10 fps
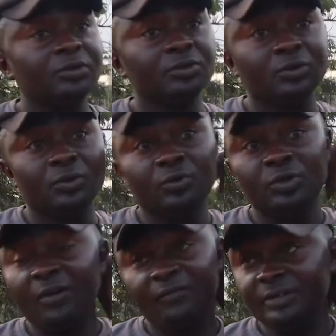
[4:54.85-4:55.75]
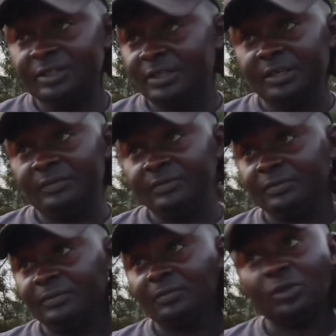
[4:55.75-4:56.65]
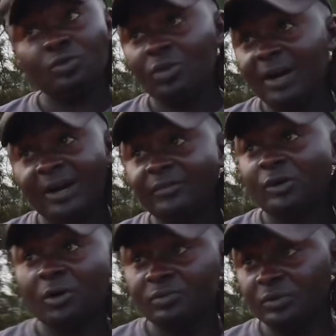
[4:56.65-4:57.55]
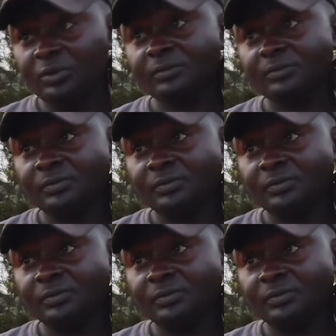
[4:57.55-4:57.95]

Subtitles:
So we don't feel safe, but we don't have an option.